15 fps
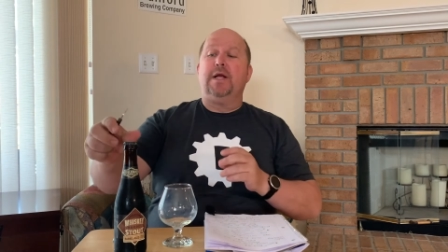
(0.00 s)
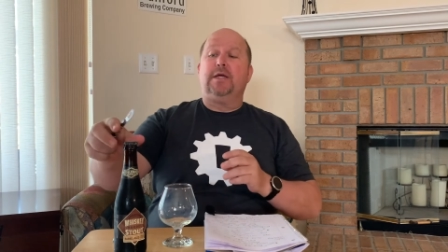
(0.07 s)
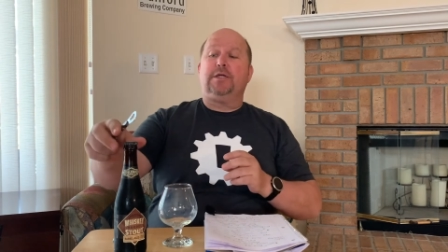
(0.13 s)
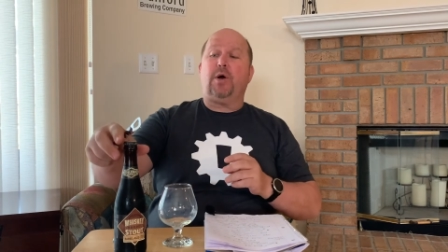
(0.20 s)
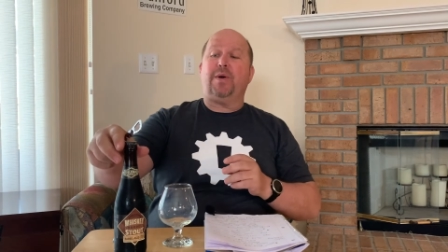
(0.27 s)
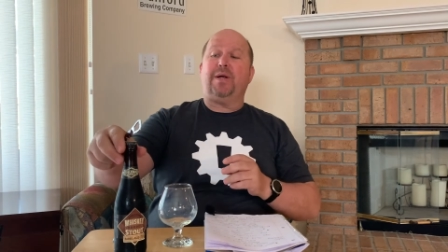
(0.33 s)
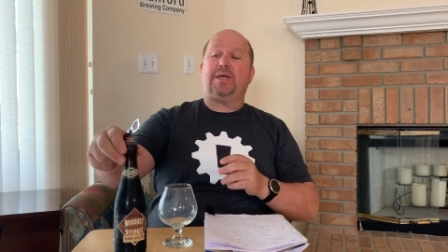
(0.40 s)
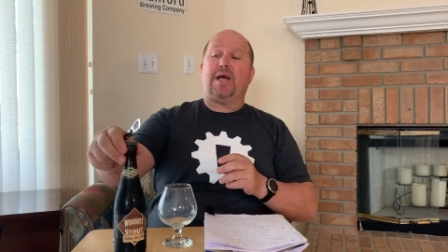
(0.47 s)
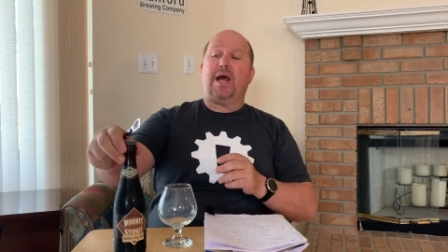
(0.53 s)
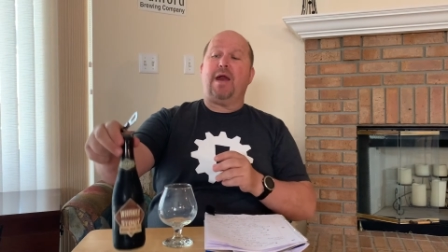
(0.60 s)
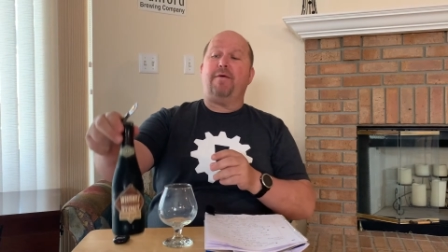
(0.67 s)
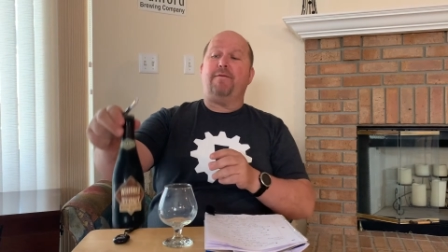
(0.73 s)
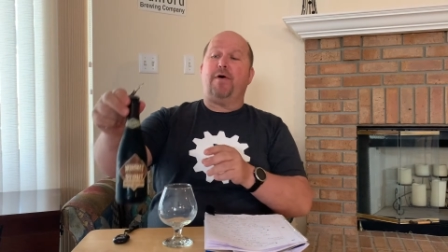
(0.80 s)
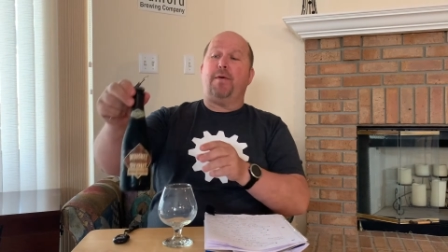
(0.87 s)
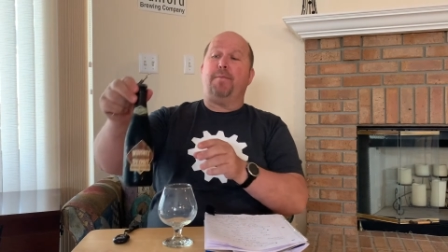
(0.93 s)
so it's kind
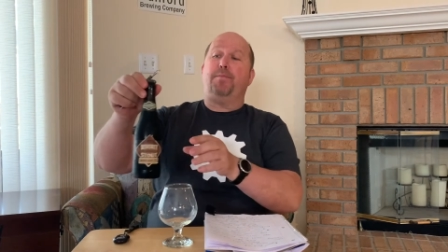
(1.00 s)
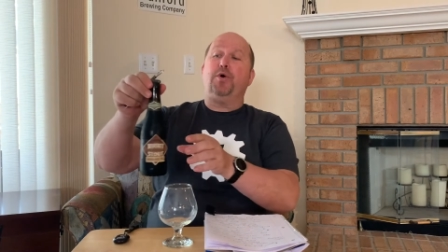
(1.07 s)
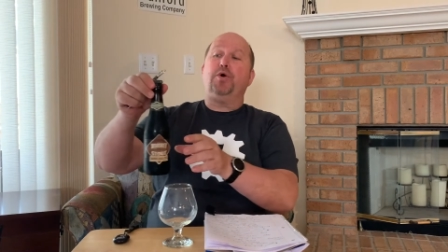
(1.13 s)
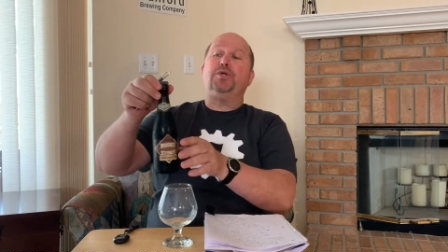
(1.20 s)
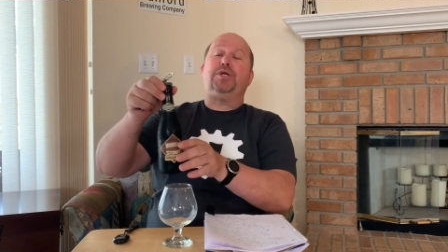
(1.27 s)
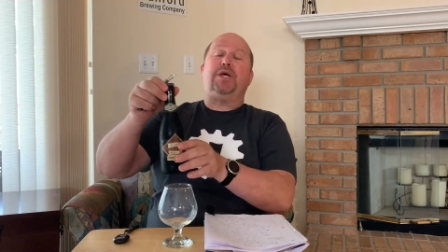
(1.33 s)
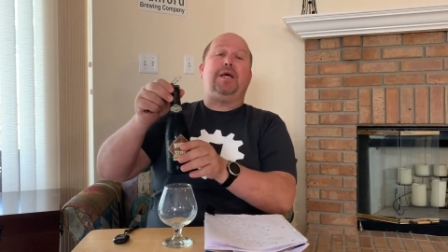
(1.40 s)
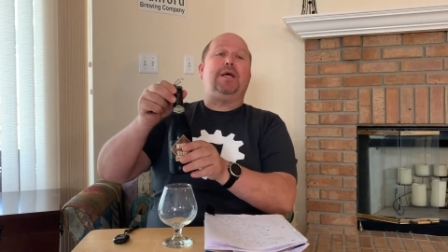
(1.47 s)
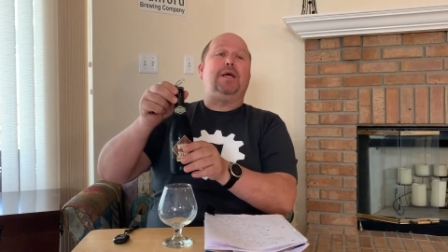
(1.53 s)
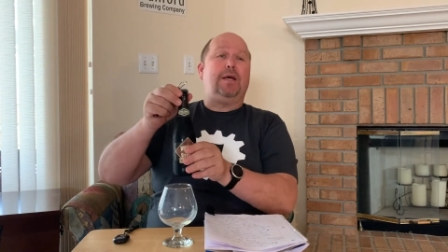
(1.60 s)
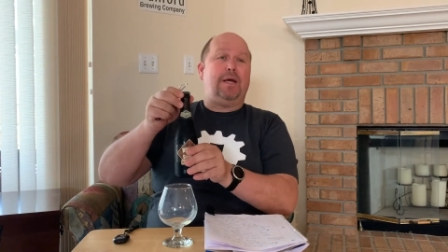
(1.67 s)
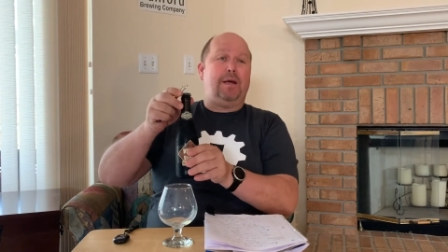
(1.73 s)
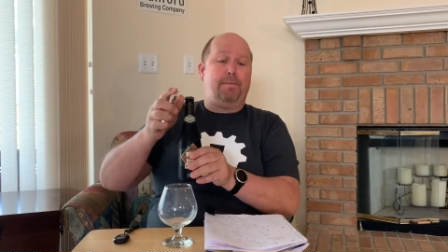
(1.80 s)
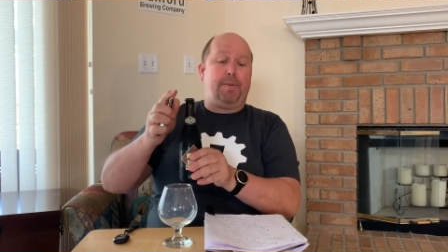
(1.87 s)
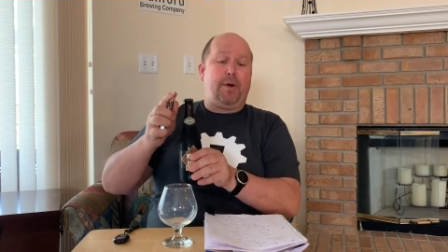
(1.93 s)
of a boozy
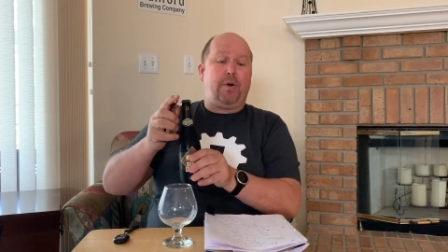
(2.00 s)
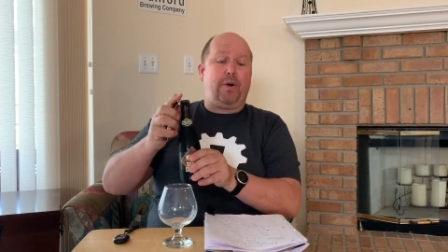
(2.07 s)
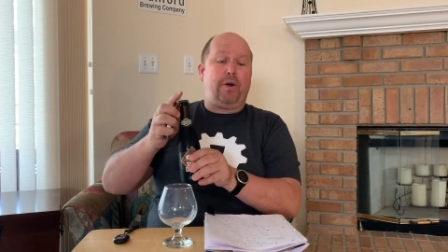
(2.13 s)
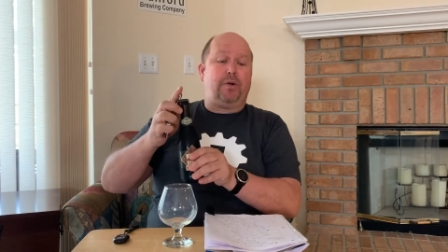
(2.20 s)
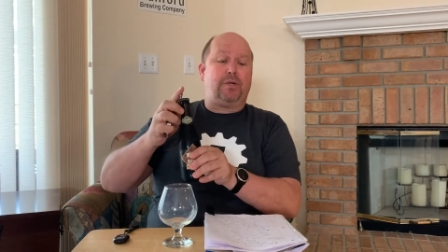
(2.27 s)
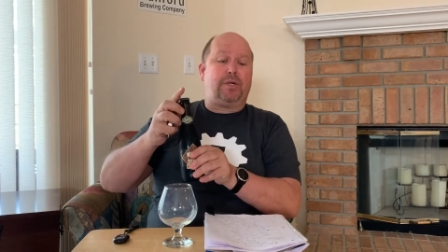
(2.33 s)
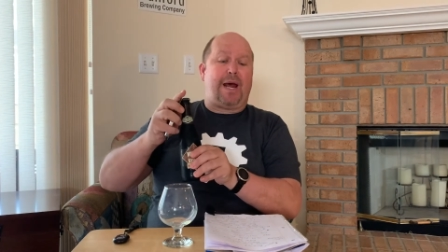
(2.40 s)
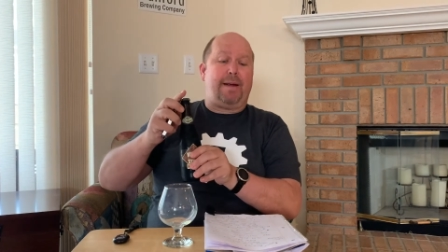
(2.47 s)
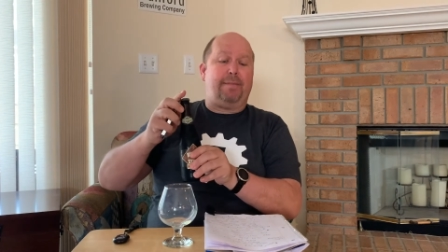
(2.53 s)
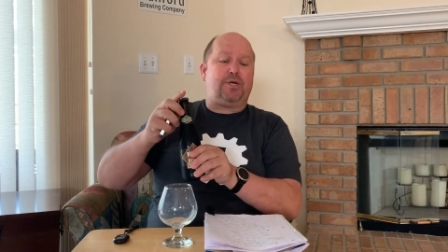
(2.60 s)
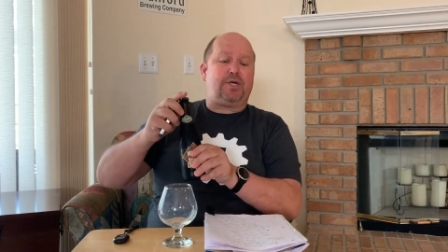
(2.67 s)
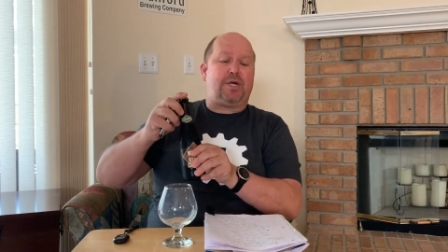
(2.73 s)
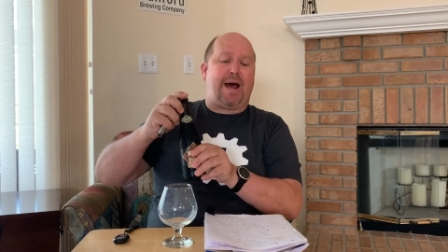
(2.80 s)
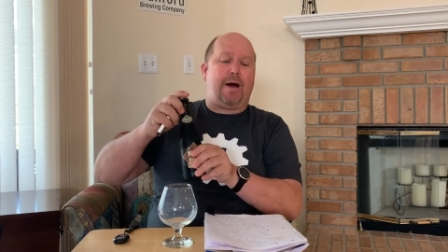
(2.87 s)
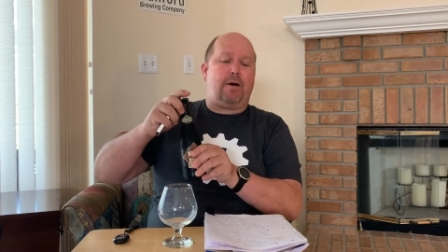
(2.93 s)
imperial type
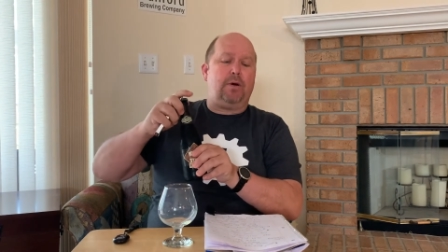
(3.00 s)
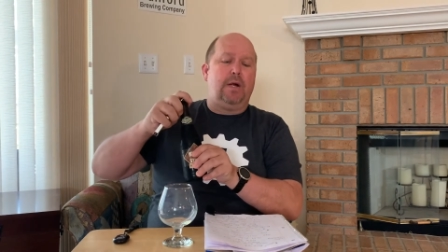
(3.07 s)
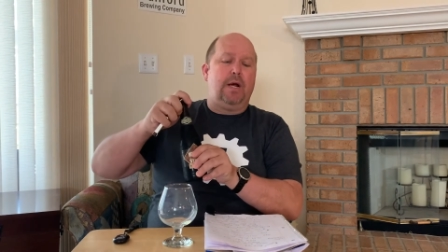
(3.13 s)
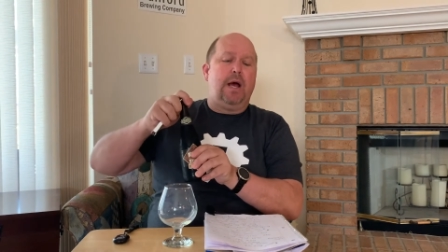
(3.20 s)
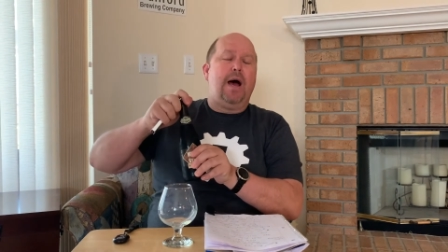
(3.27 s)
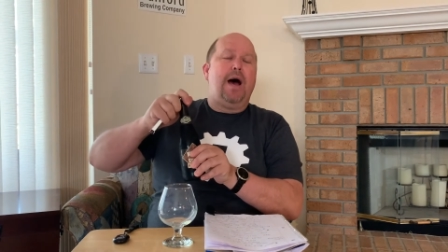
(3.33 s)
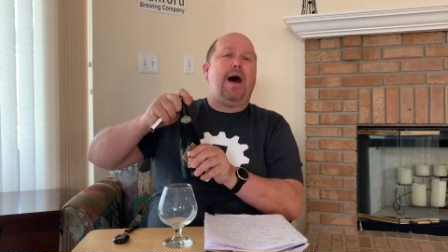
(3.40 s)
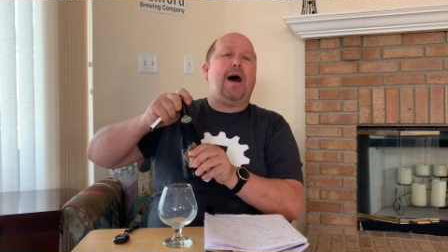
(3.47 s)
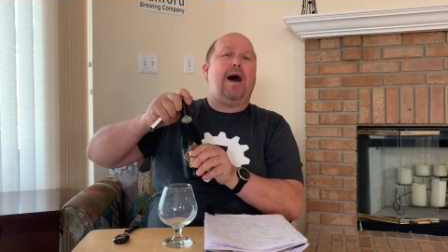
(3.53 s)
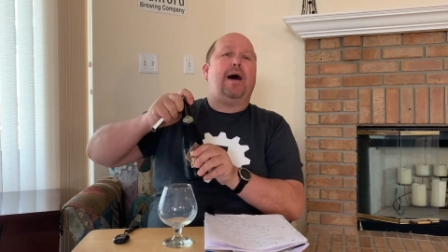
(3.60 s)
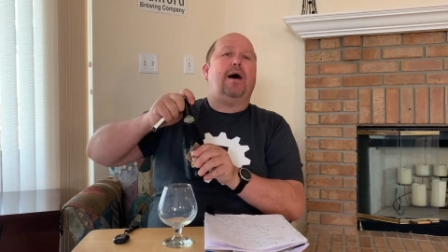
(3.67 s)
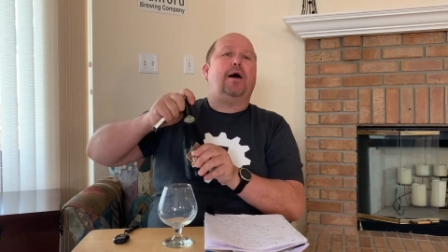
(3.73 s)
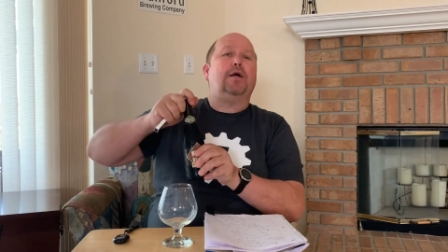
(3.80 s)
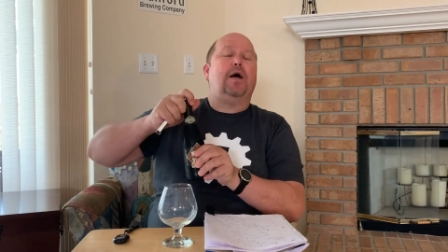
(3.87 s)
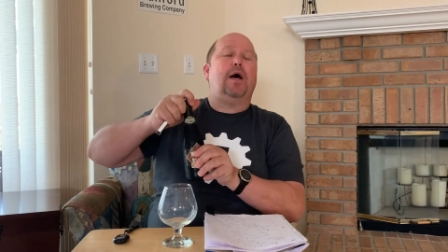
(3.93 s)
stout, uh,